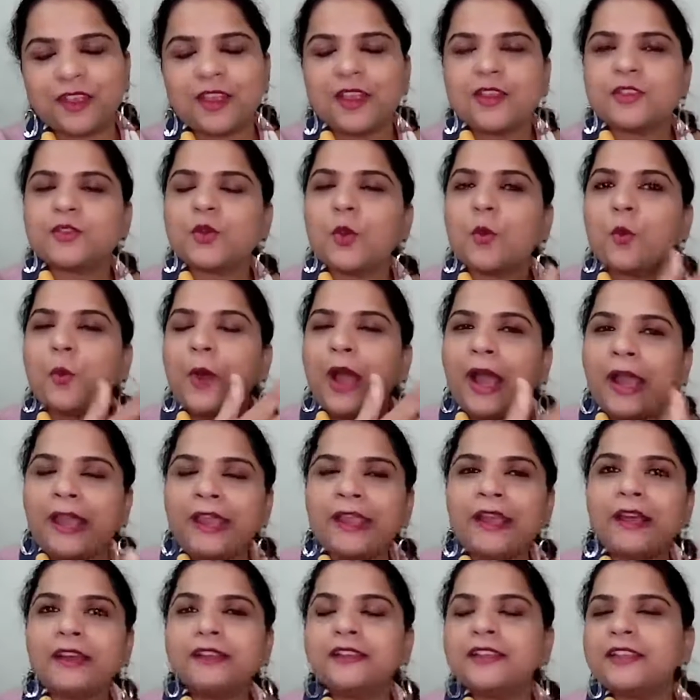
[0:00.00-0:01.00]
So why
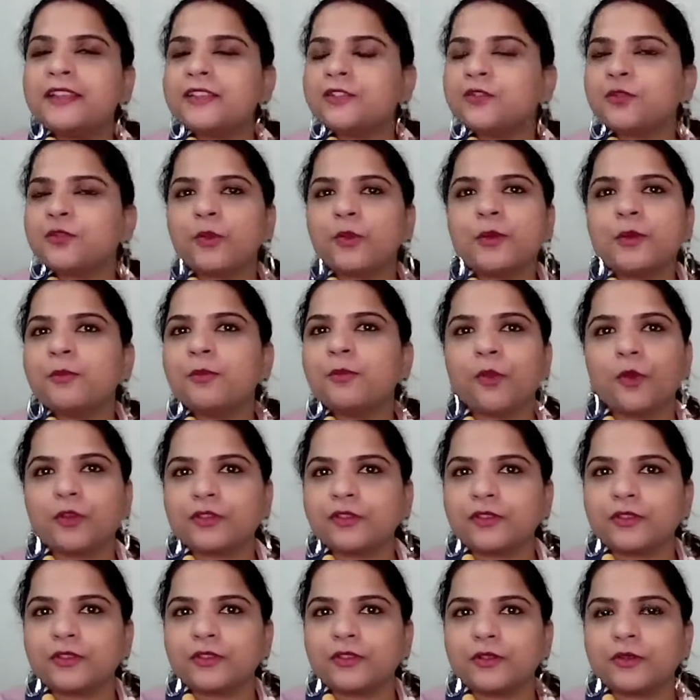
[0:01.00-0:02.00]
are these so
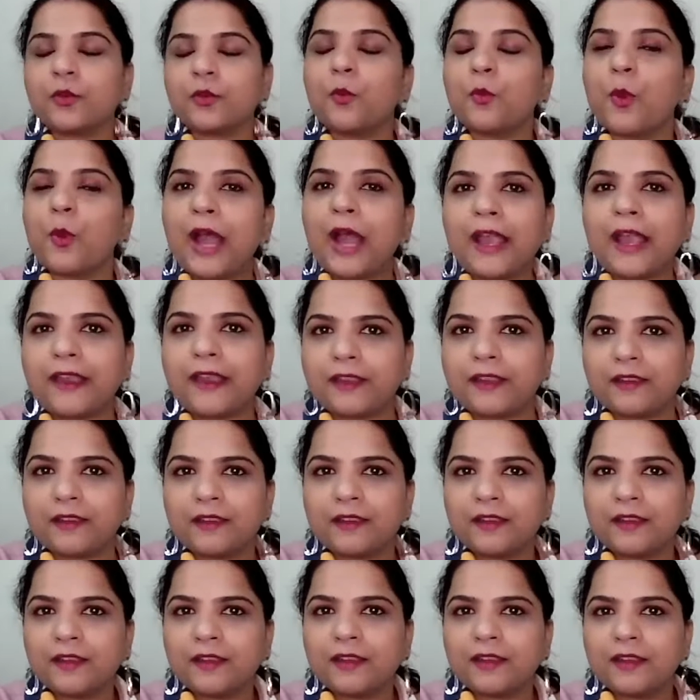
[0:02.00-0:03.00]
important? Why?
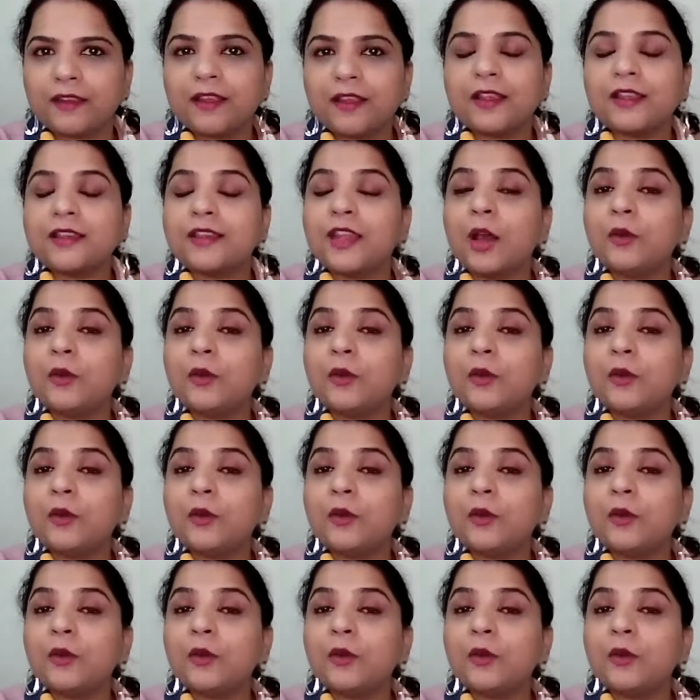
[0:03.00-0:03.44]
Now